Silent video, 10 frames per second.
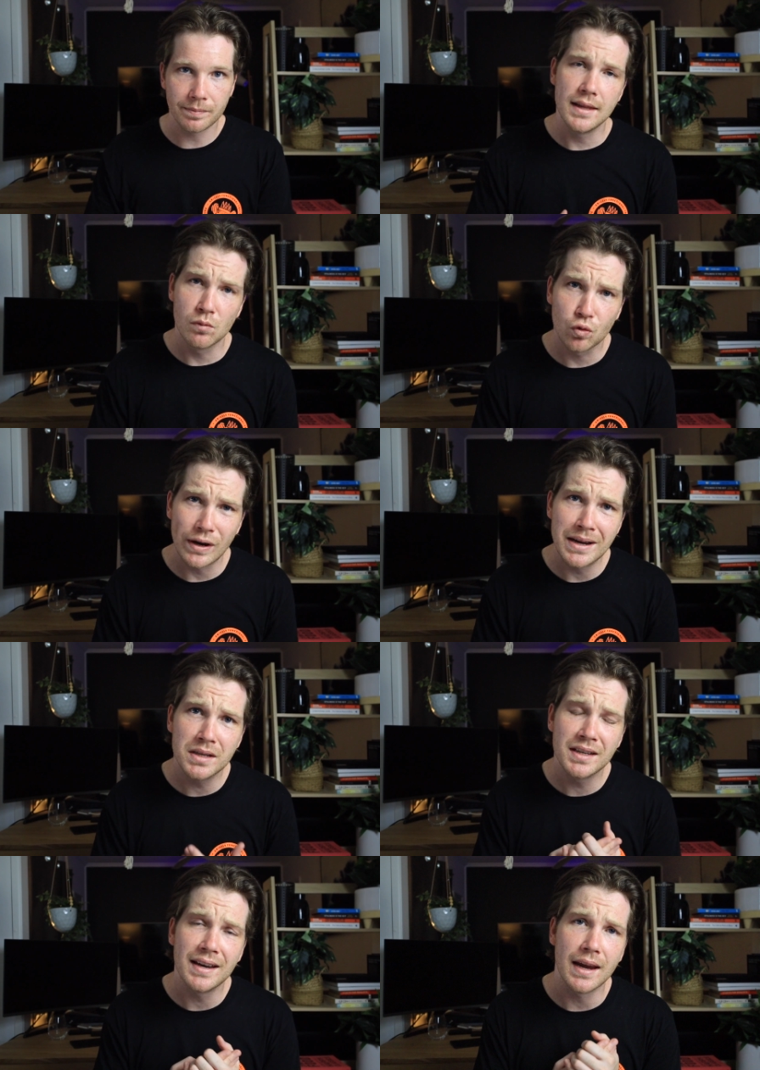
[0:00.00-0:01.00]
The
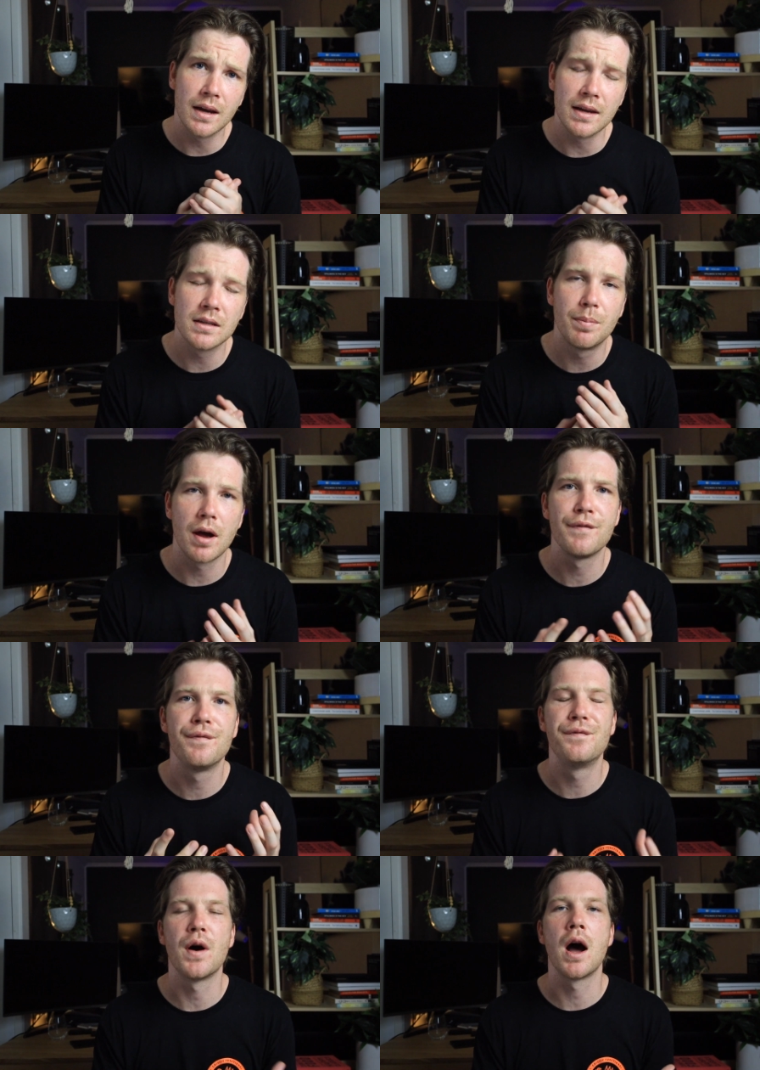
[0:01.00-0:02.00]
reason it is by
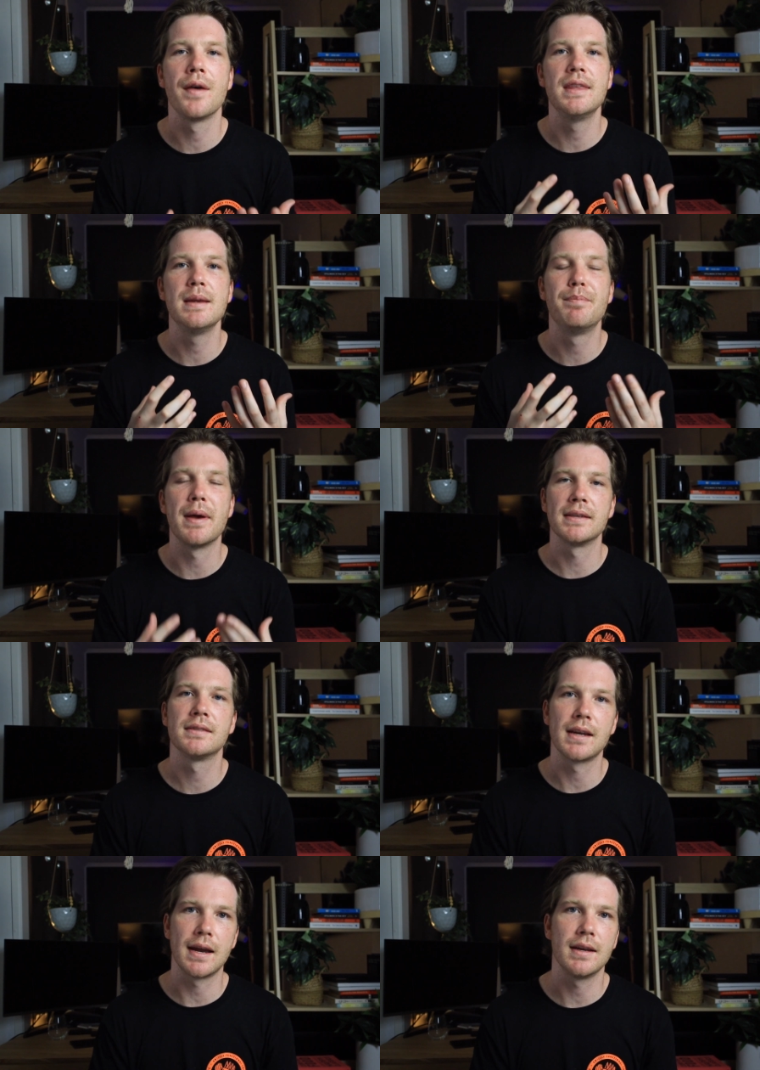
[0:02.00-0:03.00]
far the
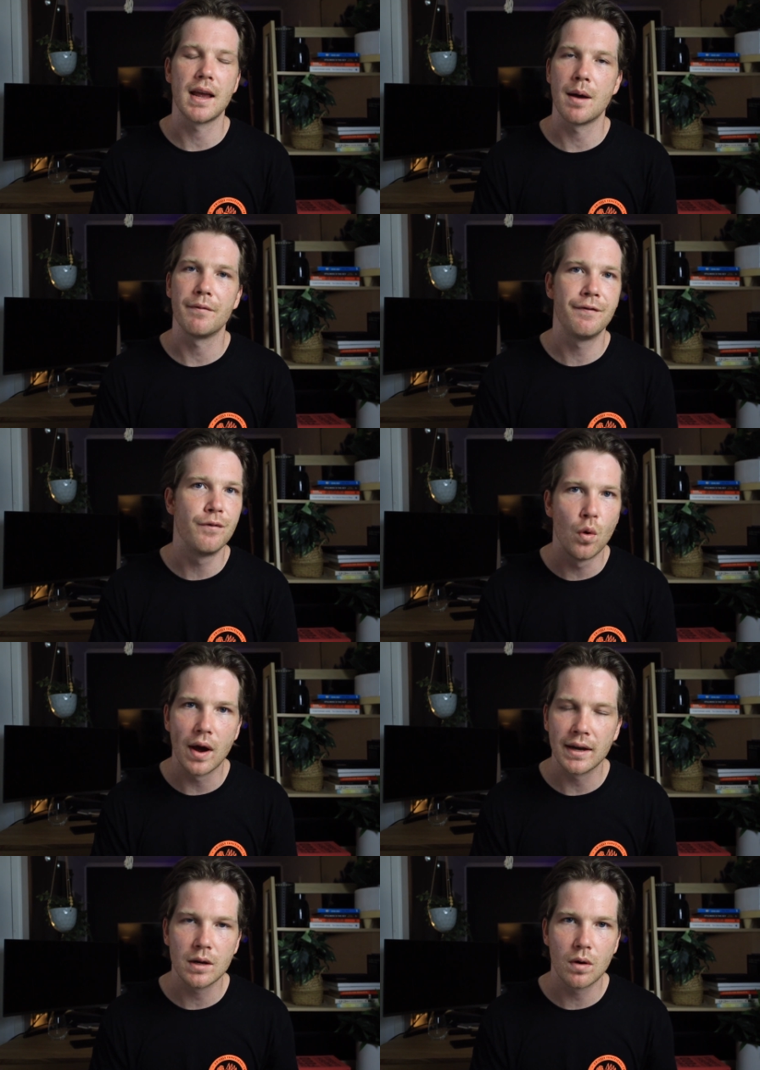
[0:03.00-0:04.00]
best dating app for
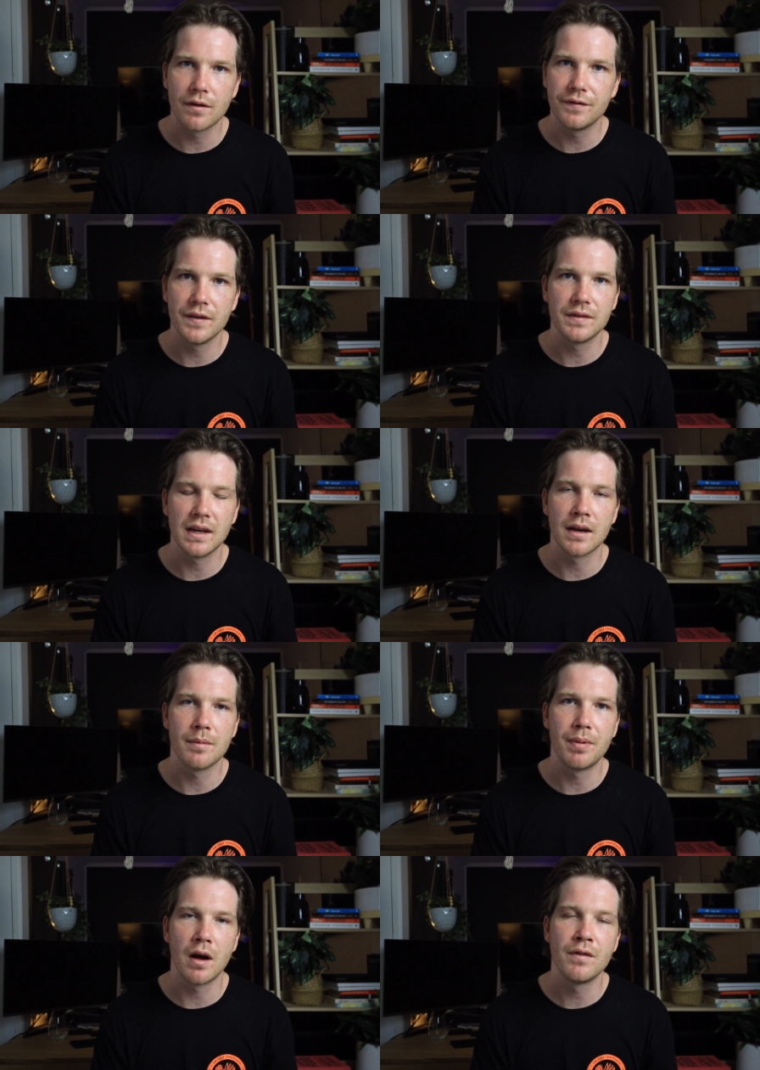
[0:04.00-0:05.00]
anyone 50 and
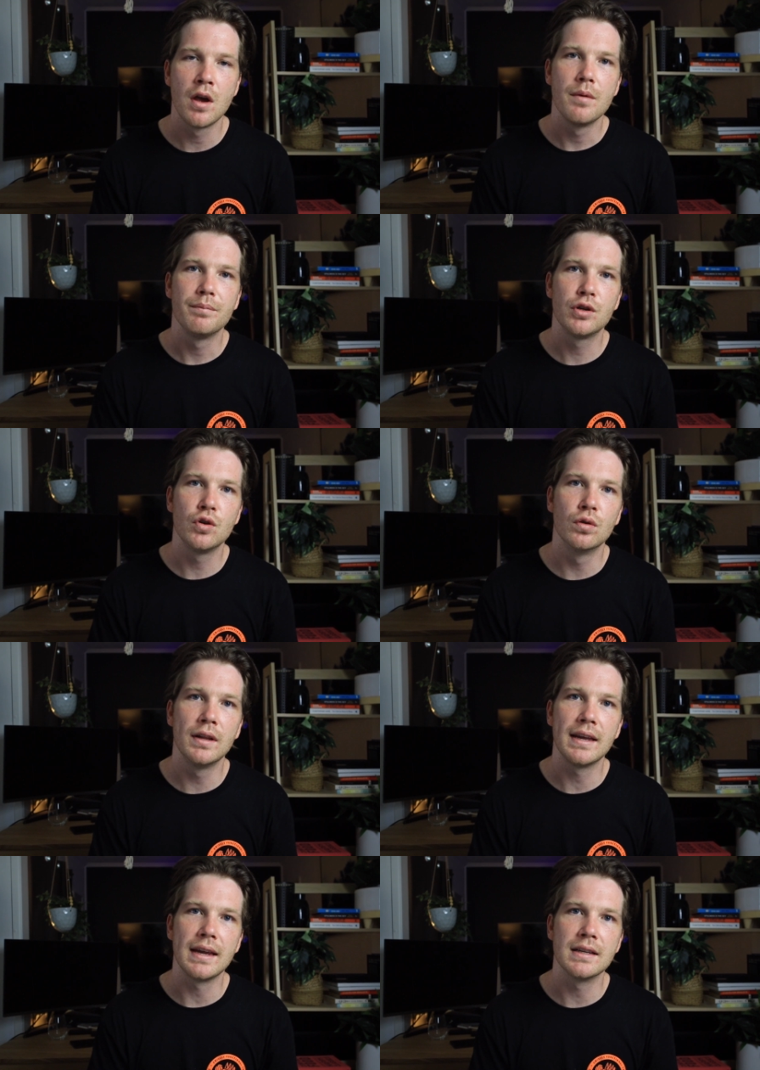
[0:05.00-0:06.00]
above
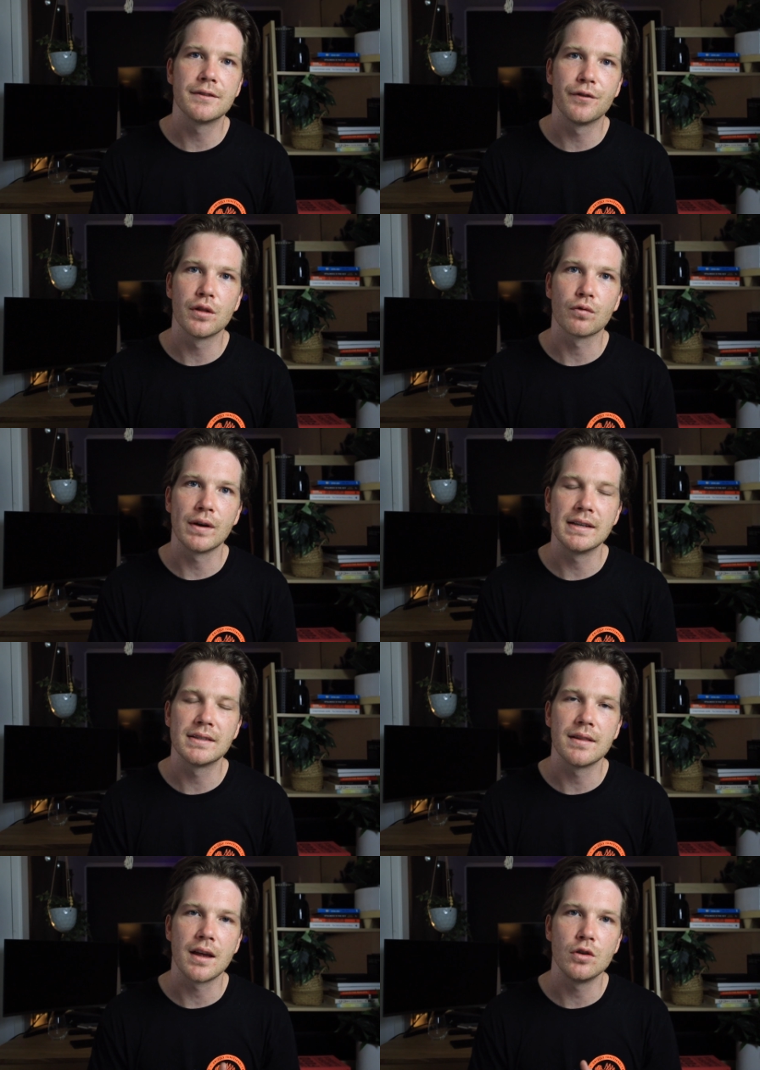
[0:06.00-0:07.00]
purely is for the
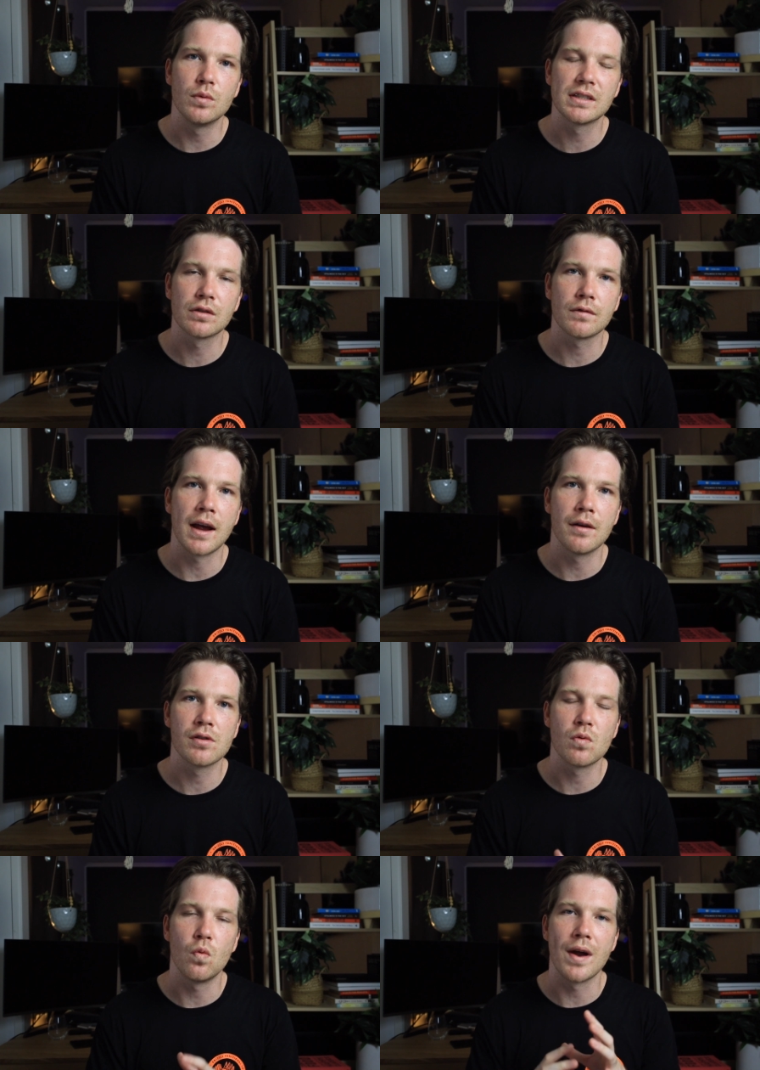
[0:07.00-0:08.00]
reason that you are
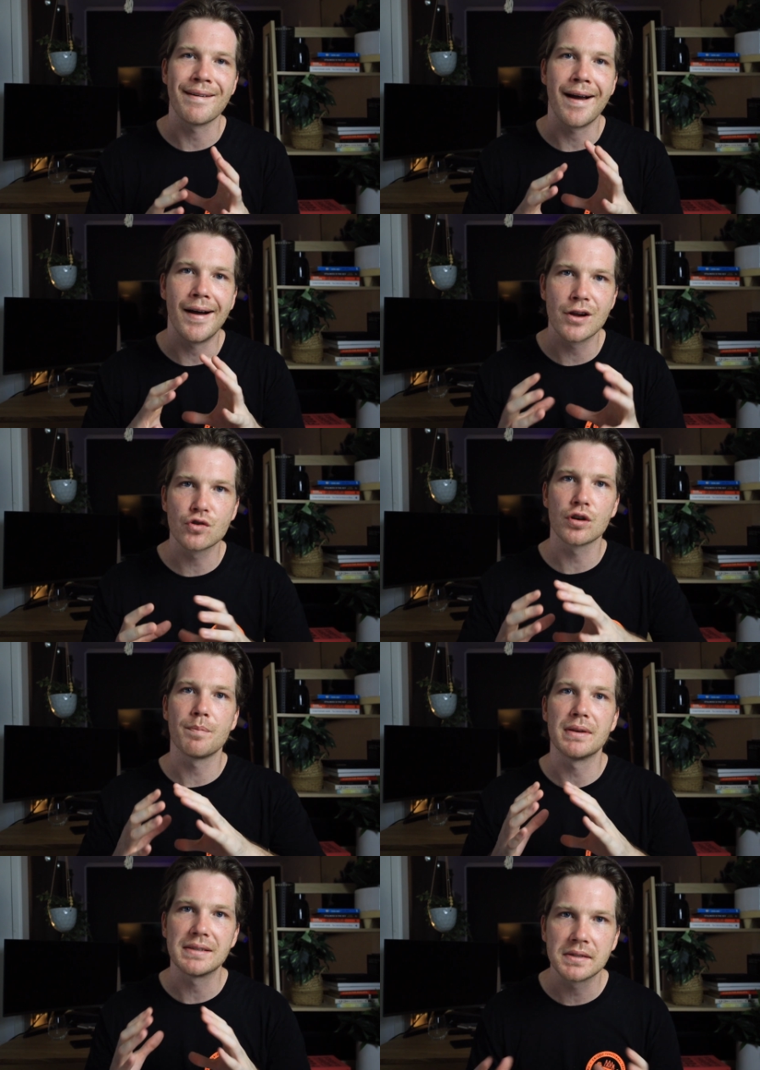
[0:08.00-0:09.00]
surrounded
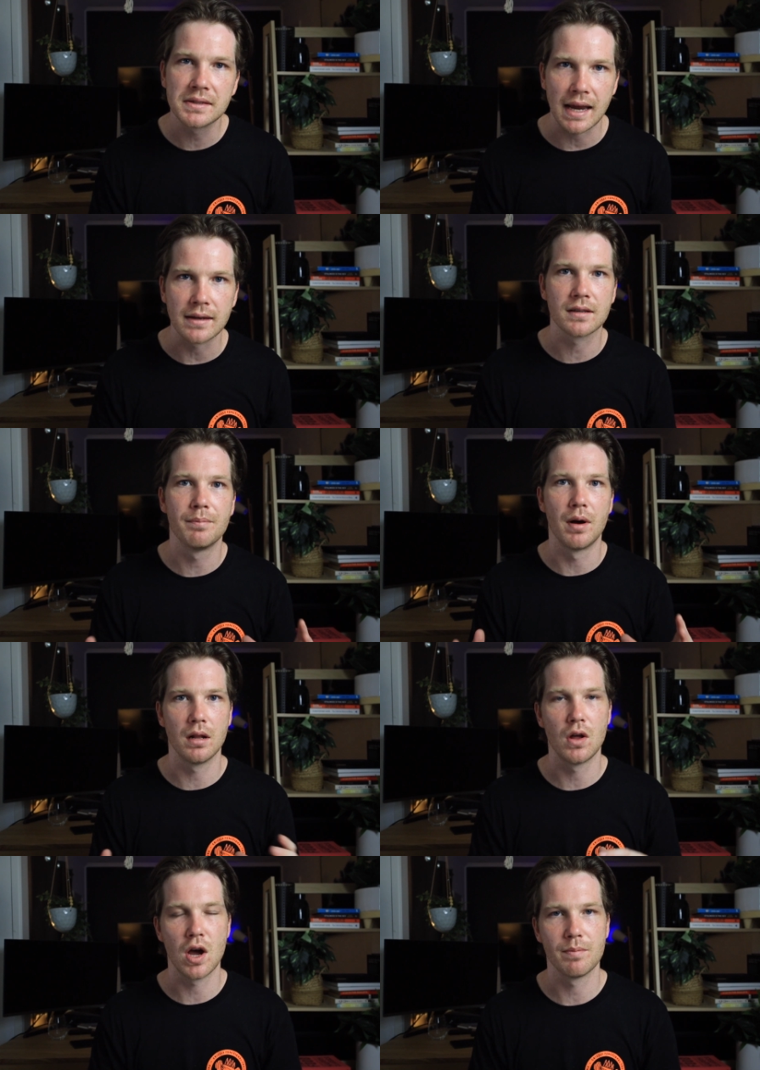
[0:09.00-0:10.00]
100% by
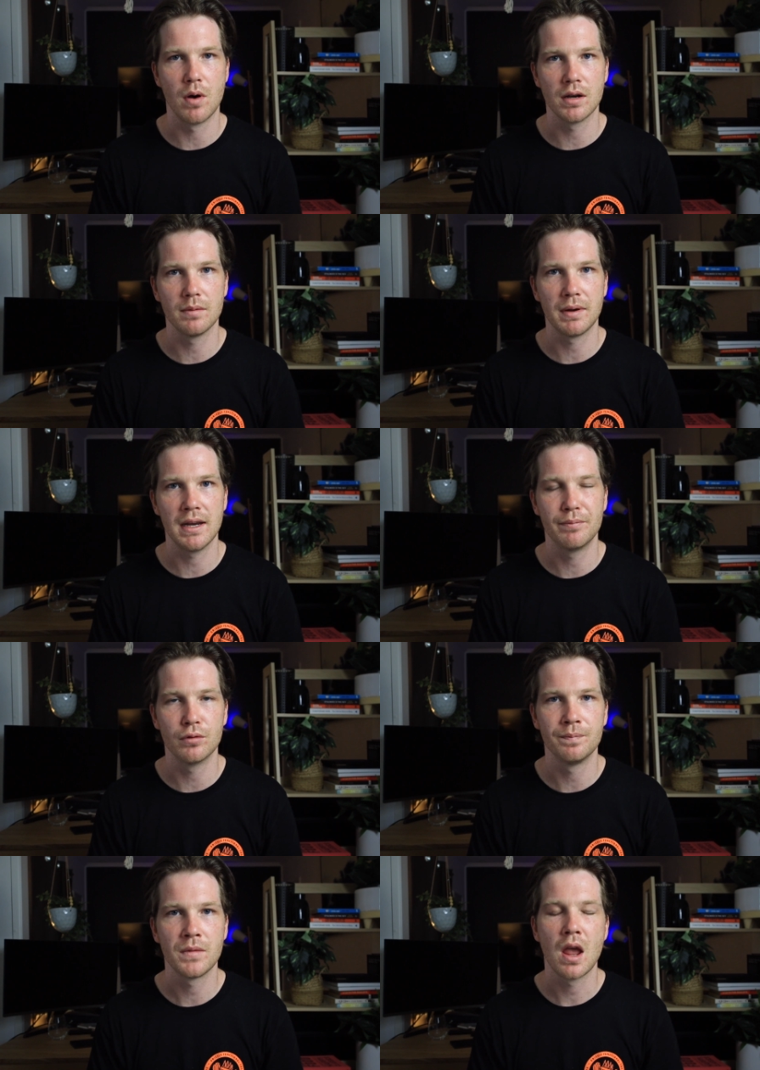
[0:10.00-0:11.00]
like-minded people.